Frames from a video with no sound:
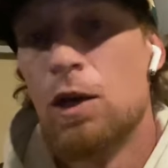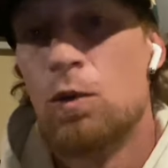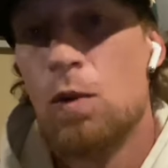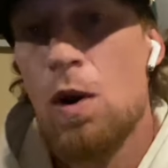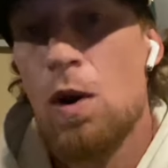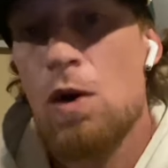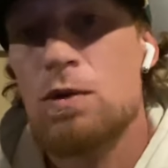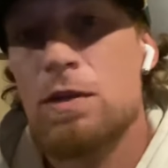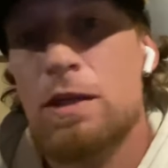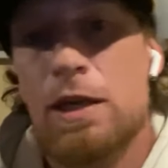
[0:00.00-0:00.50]

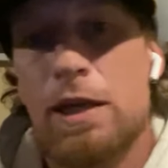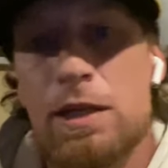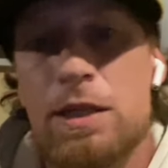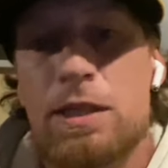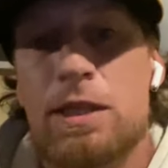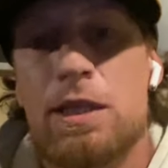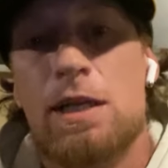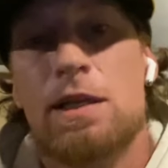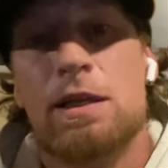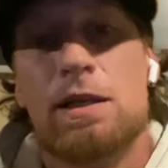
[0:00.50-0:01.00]
roasting and
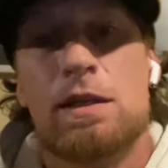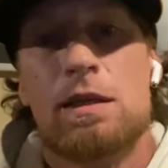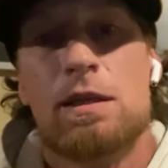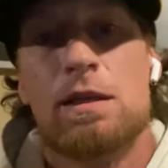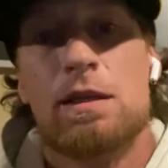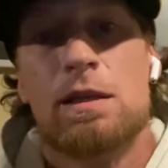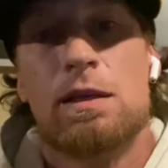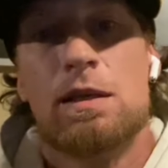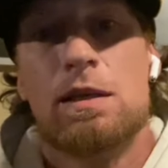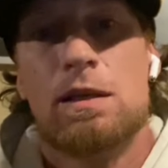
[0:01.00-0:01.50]
shit,
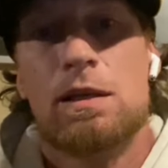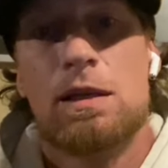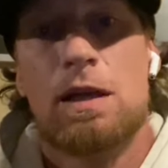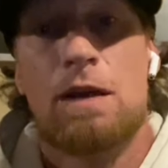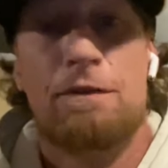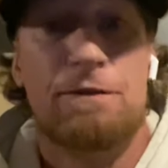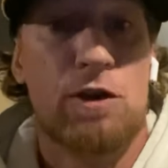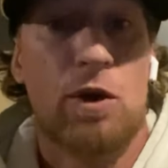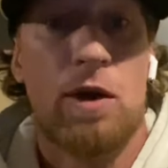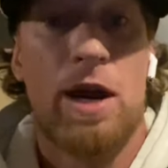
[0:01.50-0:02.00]

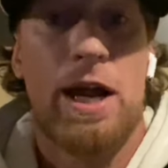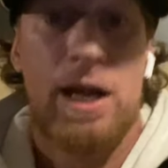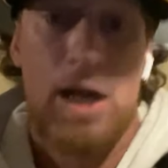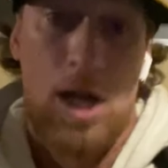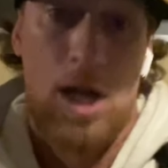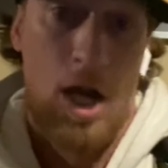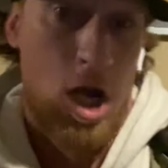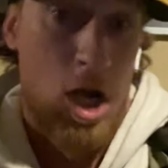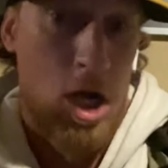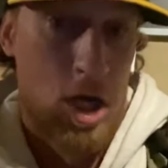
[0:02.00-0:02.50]
if you're a
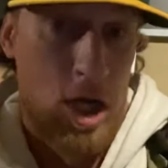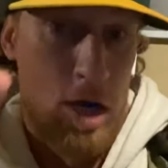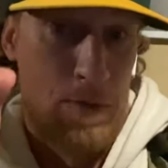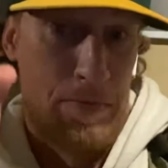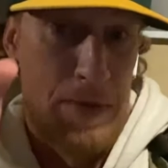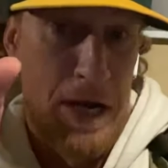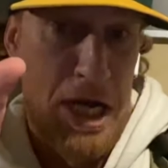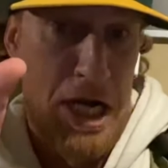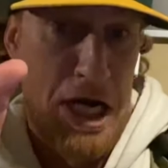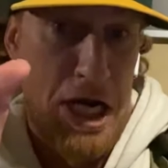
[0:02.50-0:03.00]

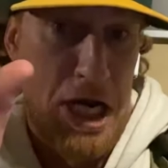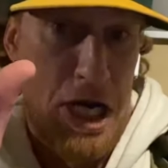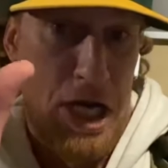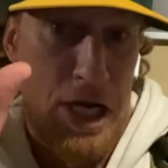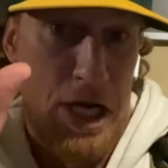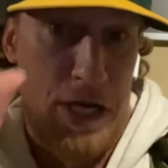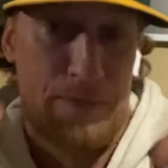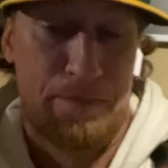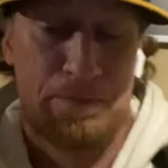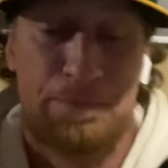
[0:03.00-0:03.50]

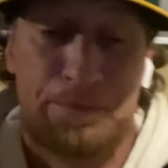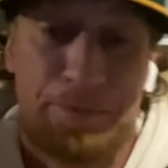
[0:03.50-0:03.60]
comedian,